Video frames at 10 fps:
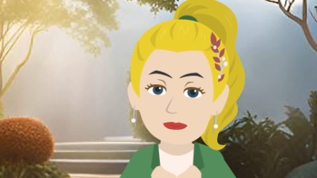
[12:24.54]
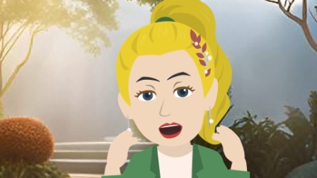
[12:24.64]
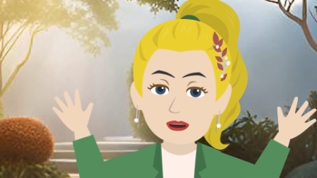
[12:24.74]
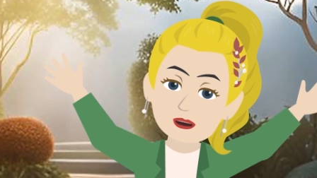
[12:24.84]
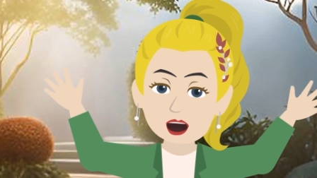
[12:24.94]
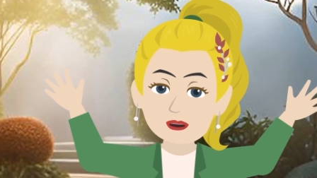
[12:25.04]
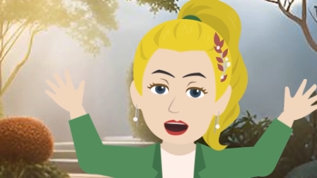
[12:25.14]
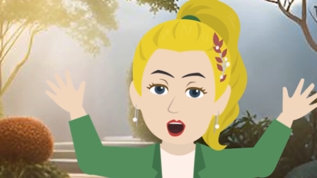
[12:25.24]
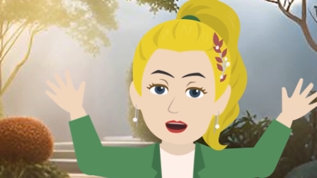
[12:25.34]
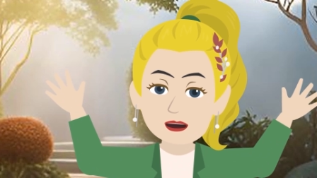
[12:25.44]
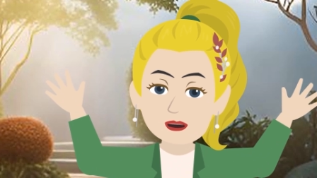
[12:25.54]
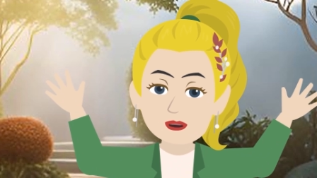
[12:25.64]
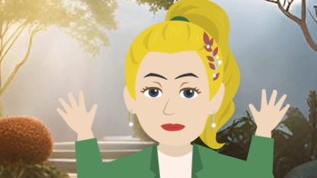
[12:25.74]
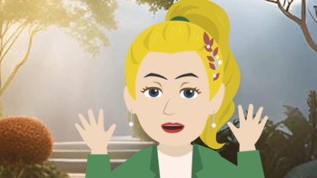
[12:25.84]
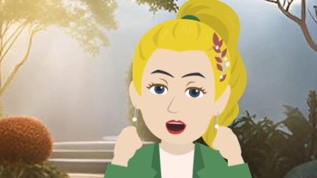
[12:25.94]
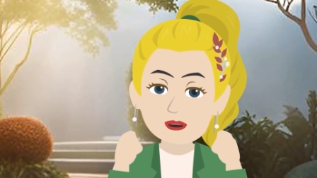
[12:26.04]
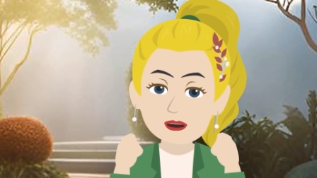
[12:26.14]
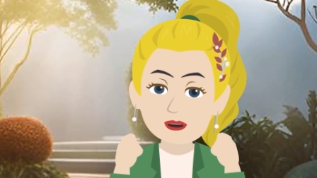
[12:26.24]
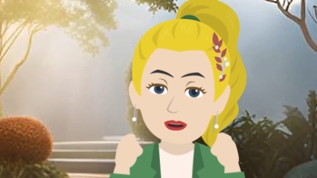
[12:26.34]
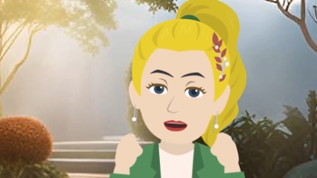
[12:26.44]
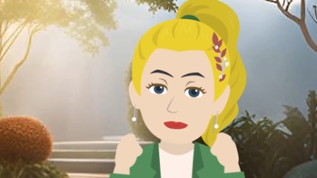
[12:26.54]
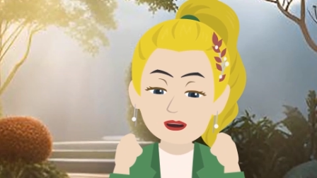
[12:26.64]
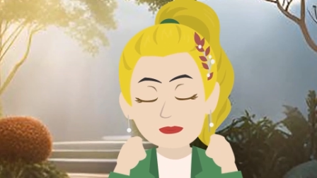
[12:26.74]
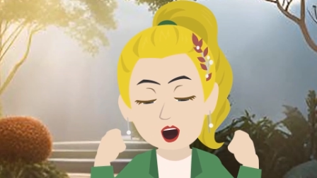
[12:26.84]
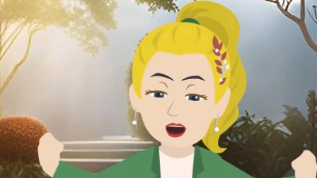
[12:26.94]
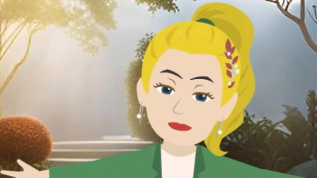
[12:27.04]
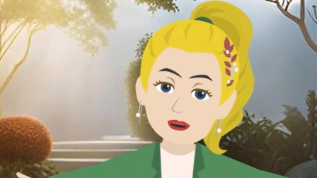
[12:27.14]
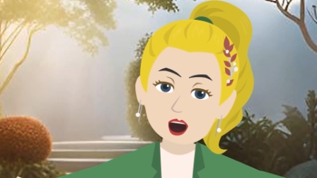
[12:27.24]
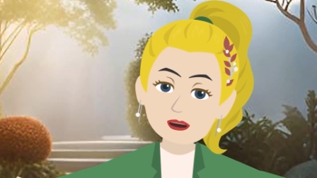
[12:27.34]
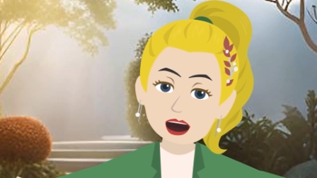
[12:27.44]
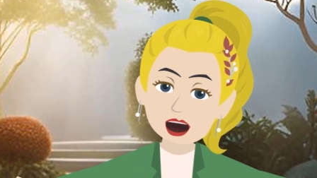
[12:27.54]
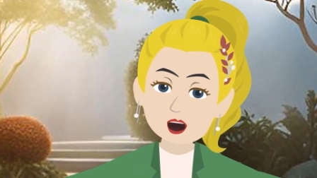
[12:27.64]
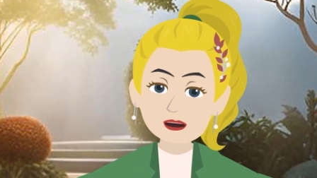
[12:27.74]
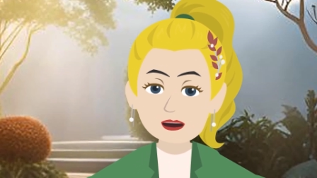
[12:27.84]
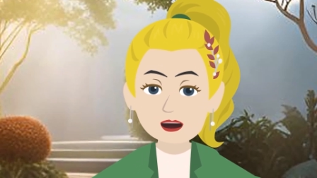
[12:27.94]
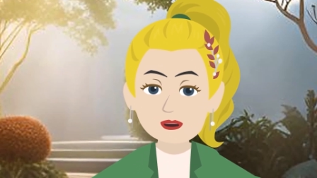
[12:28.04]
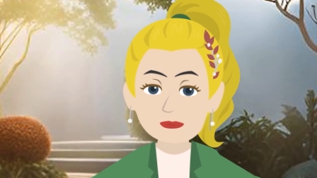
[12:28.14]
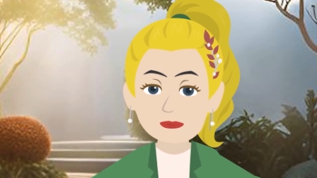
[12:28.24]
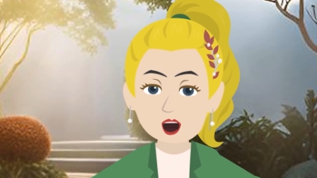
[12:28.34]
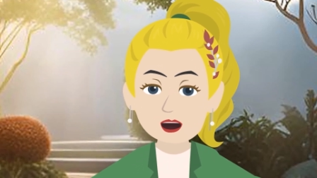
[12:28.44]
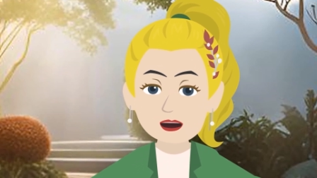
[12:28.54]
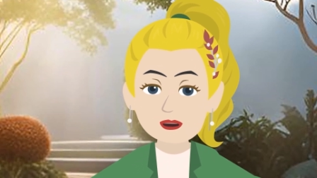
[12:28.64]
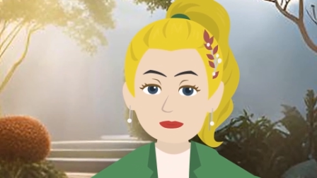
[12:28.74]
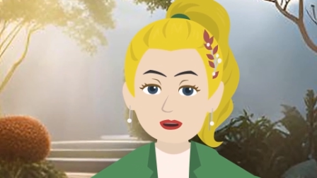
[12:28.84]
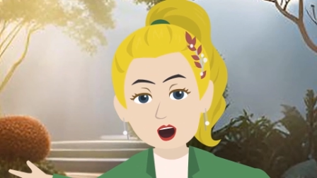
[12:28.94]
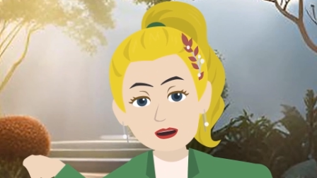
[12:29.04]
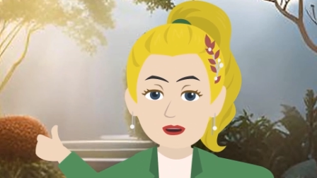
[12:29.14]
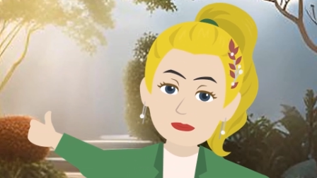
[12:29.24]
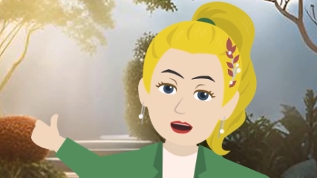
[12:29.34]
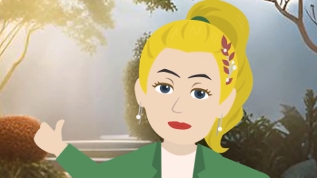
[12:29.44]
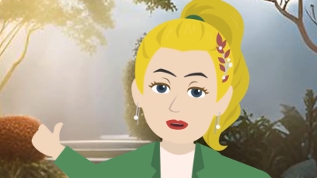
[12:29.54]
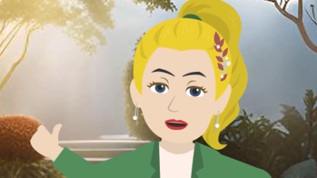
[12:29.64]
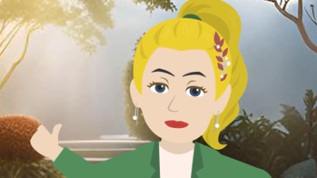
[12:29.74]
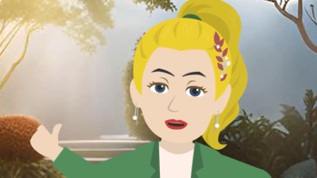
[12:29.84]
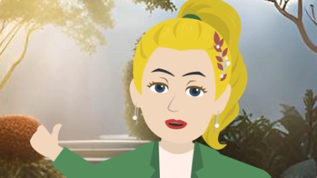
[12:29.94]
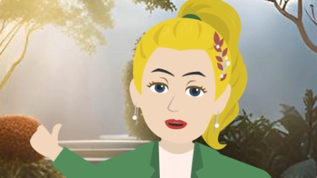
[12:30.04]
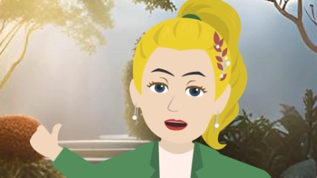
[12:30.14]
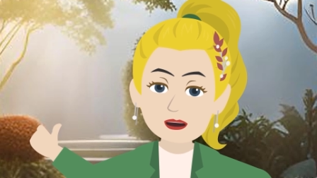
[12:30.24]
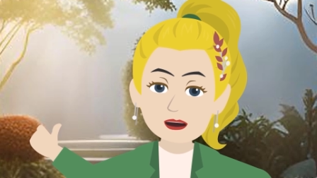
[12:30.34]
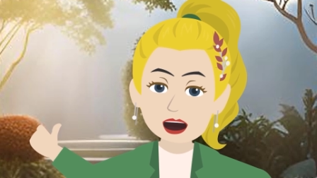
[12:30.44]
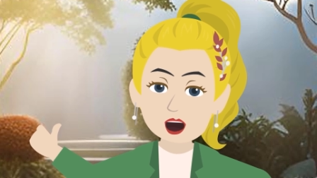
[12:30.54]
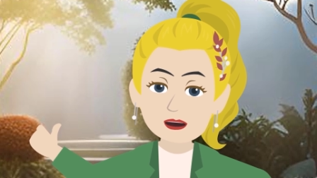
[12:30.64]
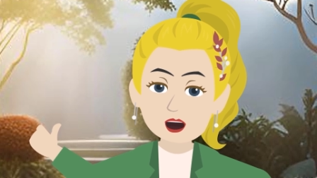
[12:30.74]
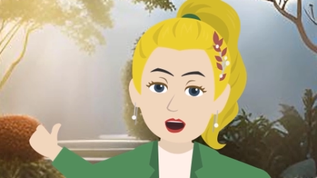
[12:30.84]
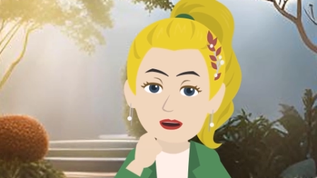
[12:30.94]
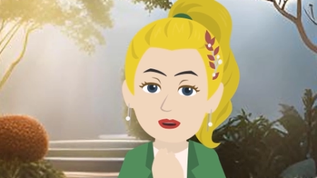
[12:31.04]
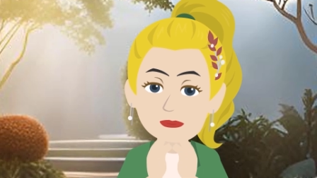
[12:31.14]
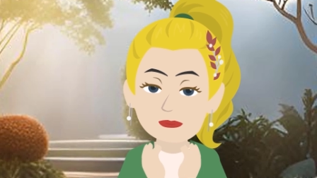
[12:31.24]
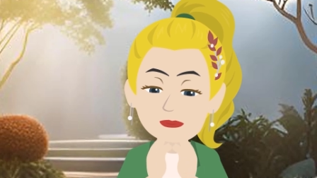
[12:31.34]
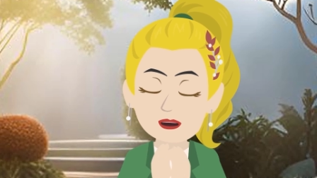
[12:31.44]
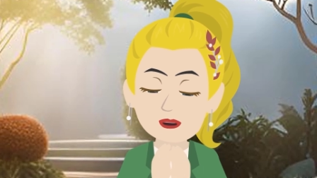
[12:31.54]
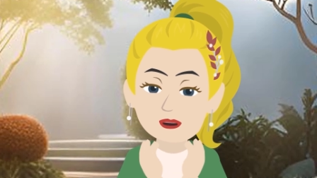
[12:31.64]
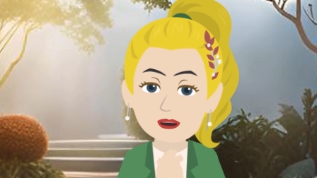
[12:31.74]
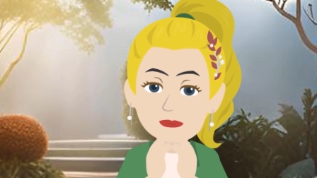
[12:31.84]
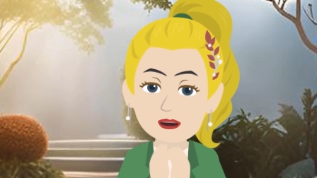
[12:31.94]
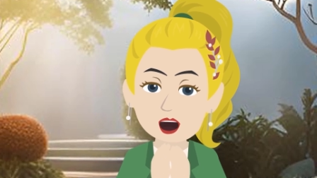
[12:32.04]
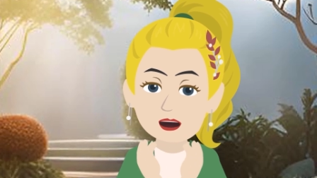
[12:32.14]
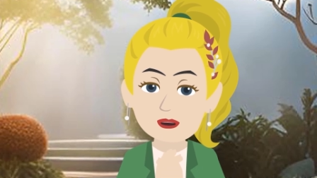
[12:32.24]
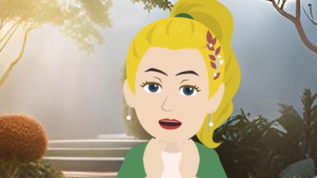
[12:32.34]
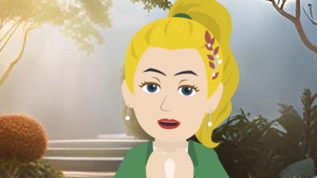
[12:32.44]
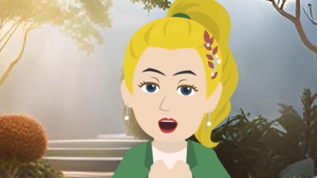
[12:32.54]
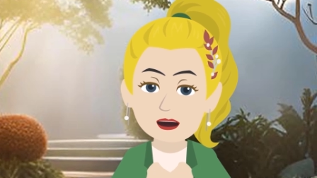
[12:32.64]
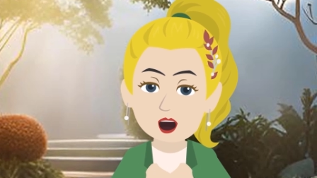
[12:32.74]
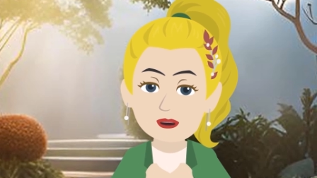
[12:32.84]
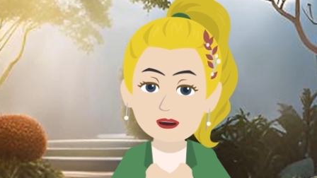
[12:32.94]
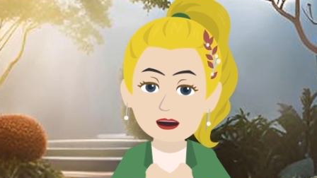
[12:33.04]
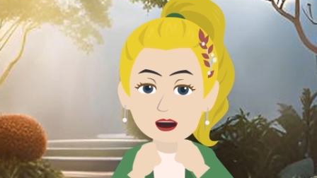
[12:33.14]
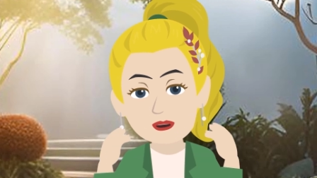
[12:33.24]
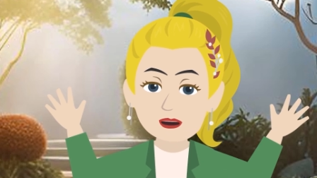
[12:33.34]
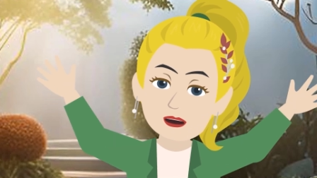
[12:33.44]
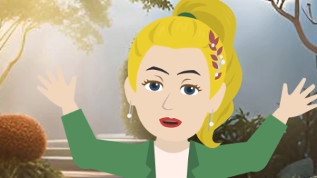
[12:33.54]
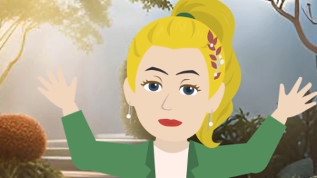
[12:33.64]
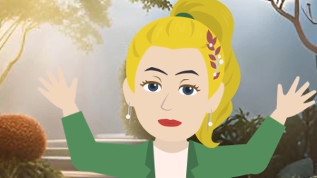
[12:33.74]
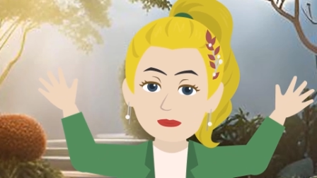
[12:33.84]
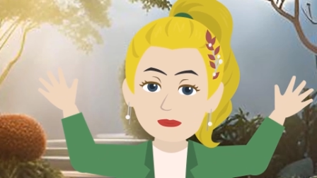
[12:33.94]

in step 1, which is the asking, and in step 3, which is the receiving, at the same time. And for that reason, as you sit in the hot seat here today,